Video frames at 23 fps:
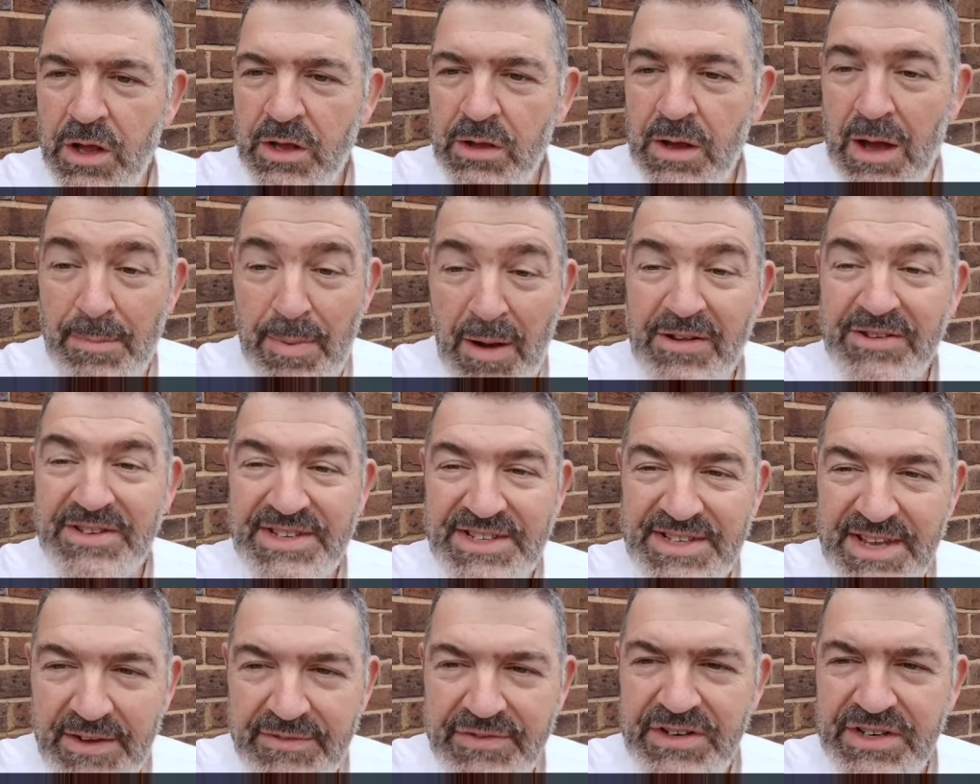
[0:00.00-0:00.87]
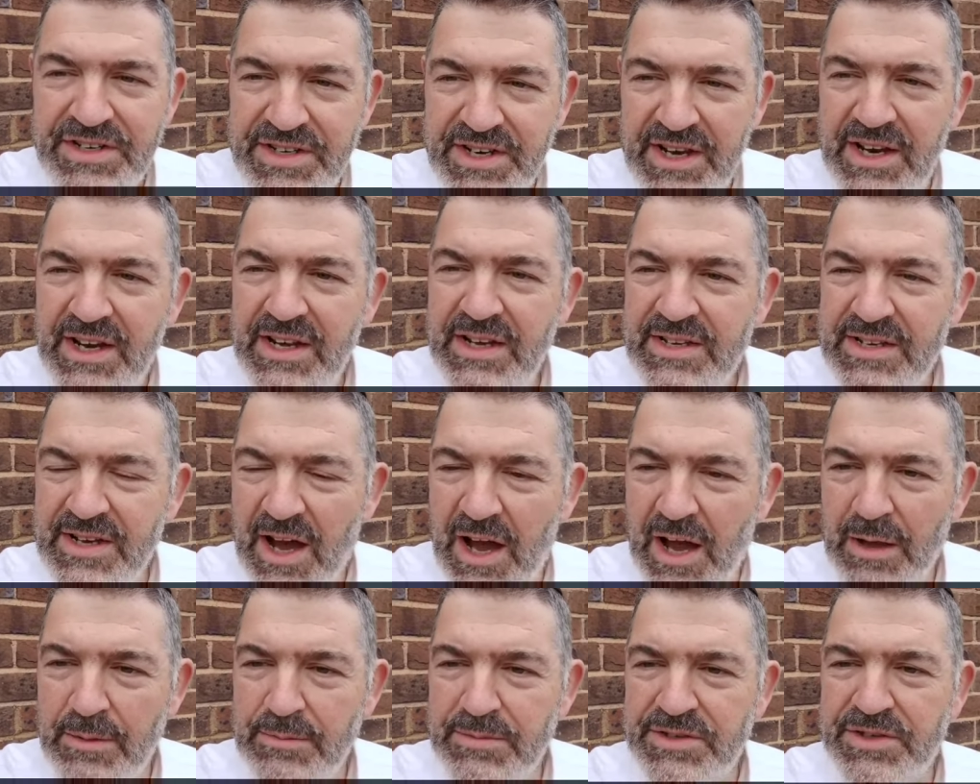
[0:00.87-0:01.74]
about 17
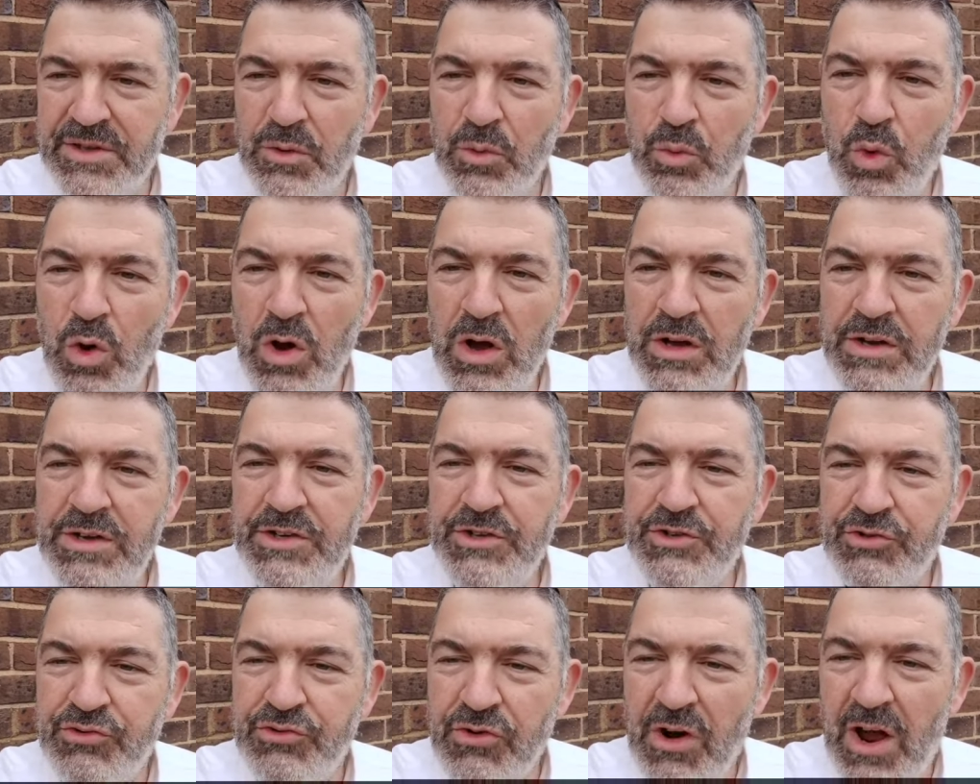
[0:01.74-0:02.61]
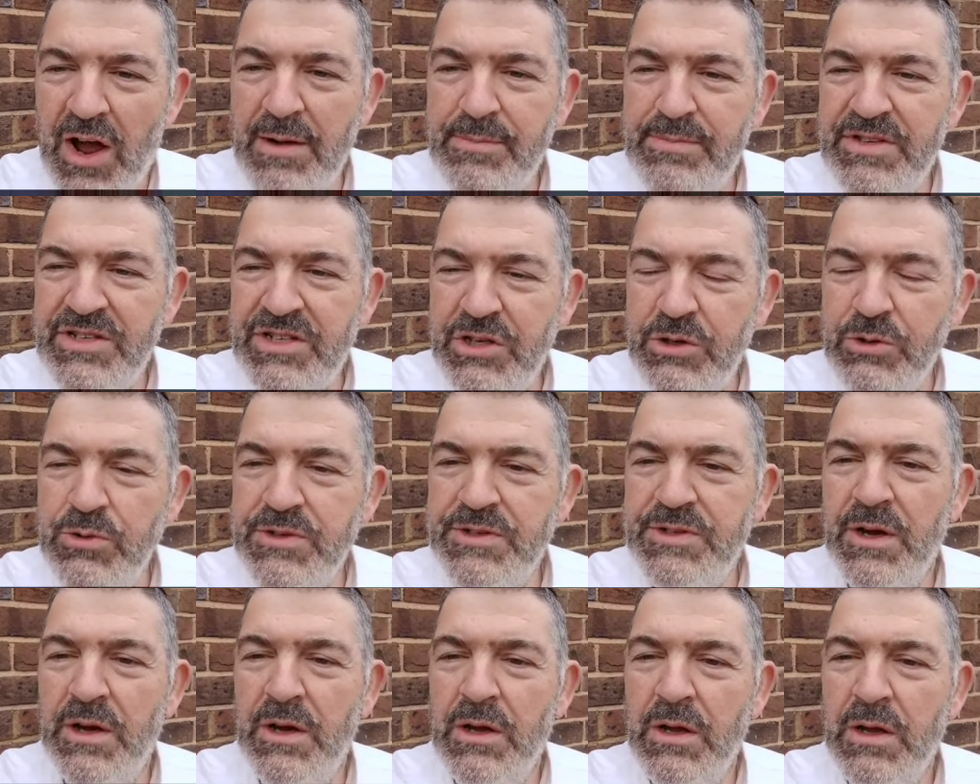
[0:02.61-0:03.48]
times, the word tribe is
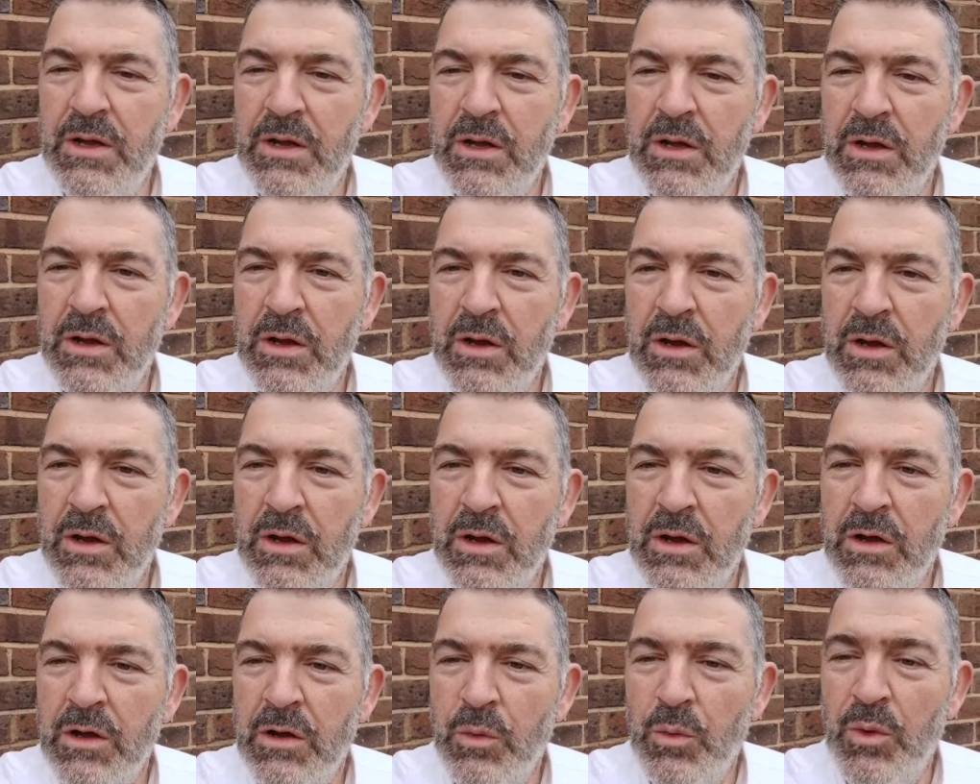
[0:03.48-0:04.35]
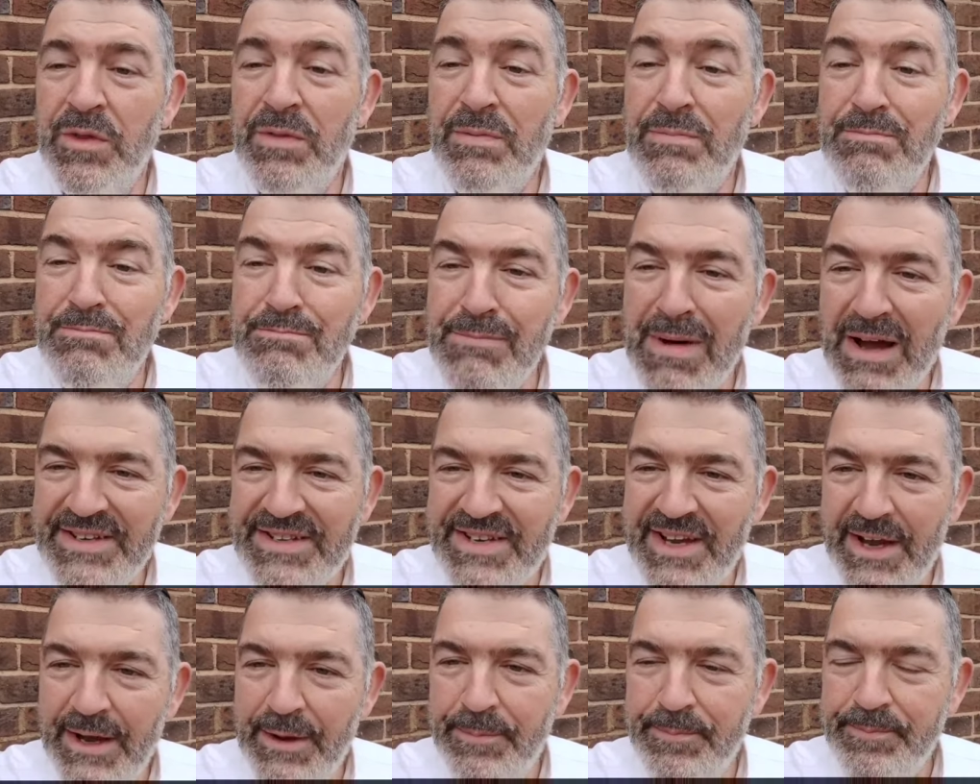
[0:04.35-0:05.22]
used with
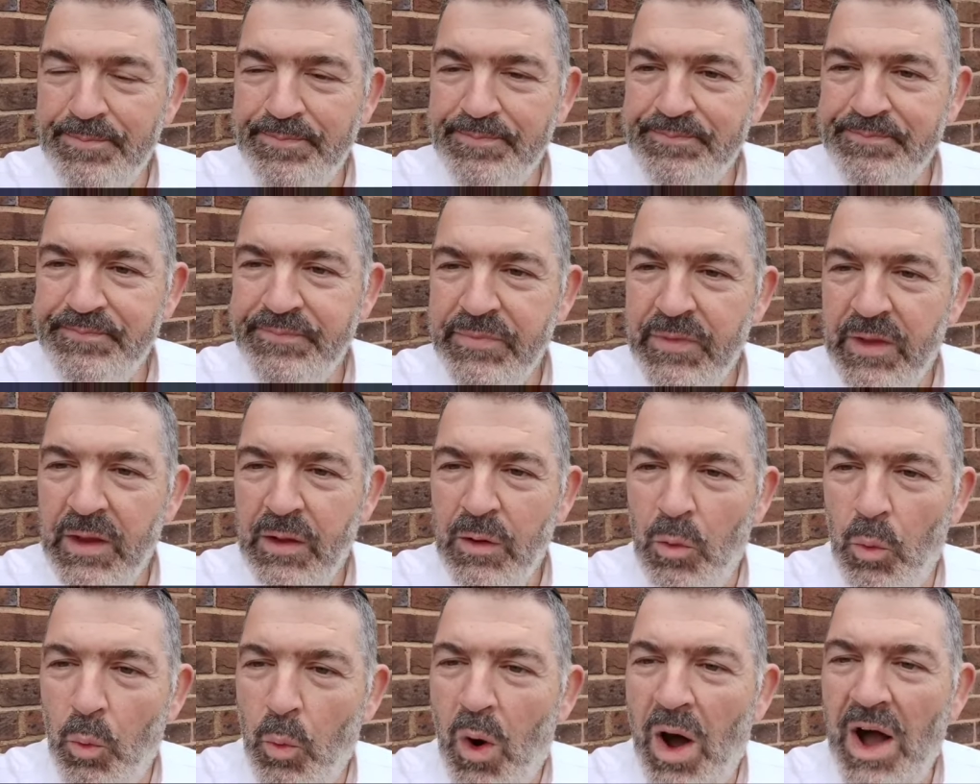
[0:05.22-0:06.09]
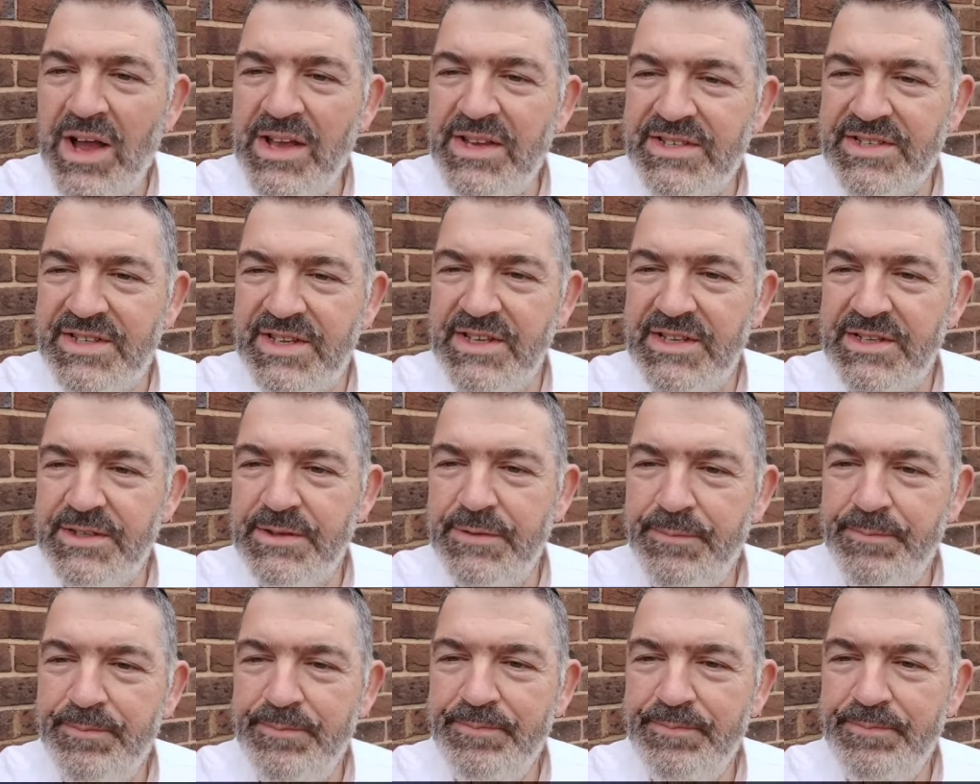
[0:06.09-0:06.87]
Mate. Why is this?